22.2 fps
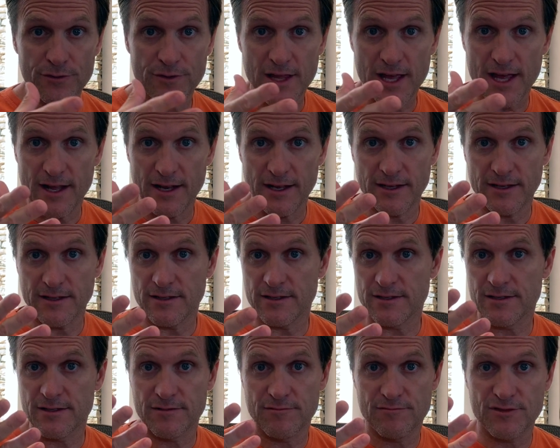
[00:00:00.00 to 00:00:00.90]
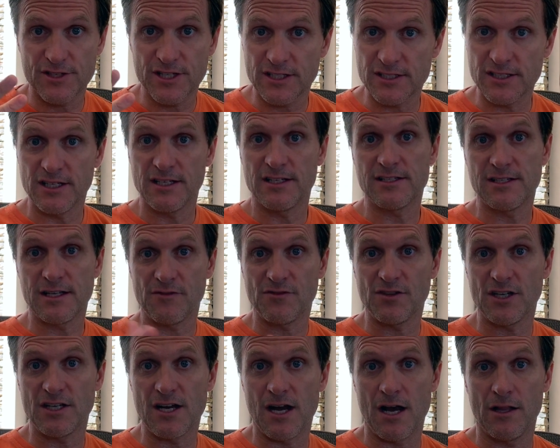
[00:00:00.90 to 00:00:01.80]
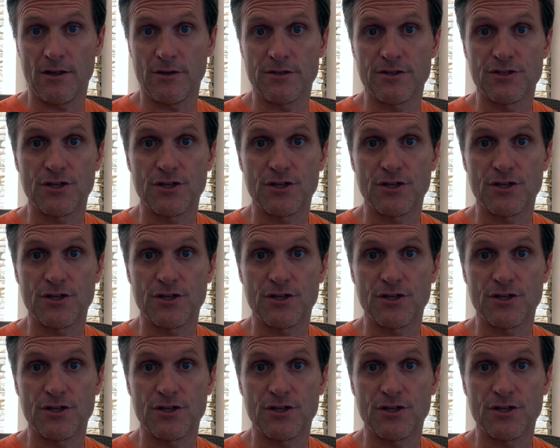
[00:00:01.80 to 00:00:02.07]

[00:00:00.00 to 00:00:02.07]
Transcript: that is $60 to $70.